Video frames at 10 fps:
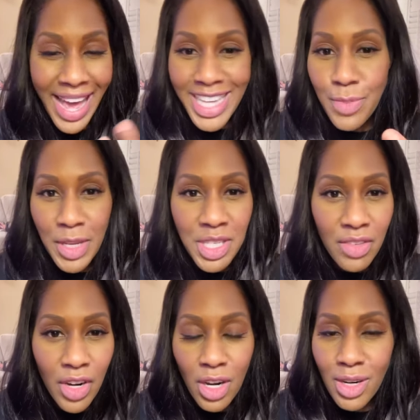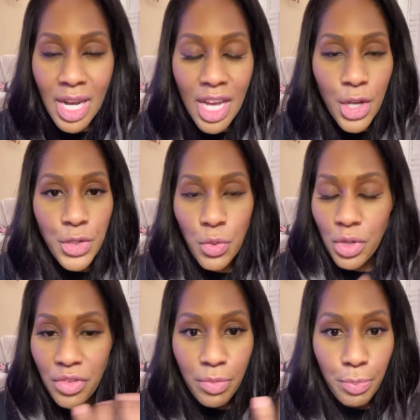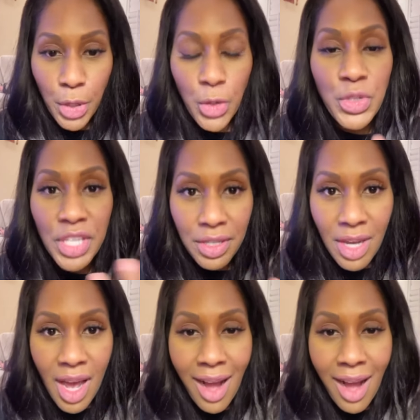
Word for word: aspects of our sort of person,